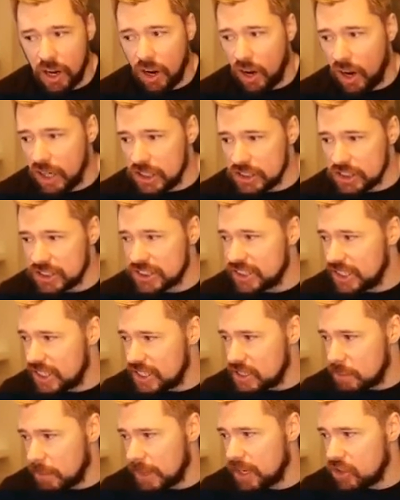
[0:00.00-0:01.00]
I just need
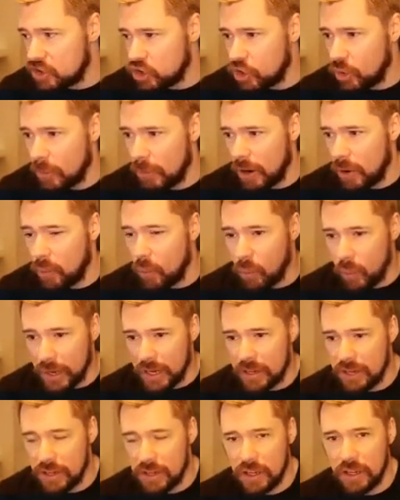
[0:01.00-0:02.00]
to make sure my
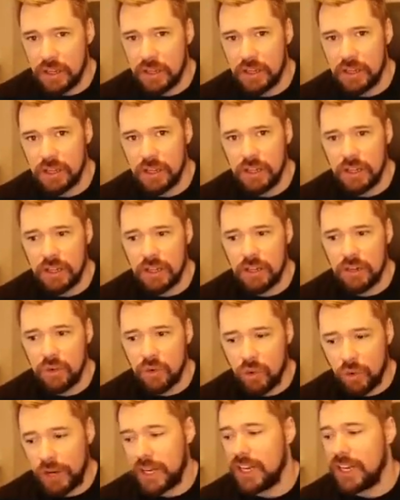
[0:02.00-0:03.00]
win
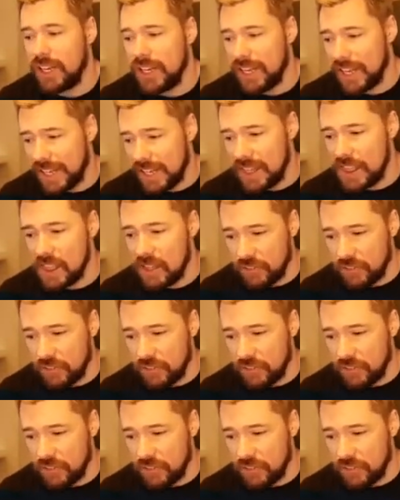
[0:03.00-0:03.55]
rate in the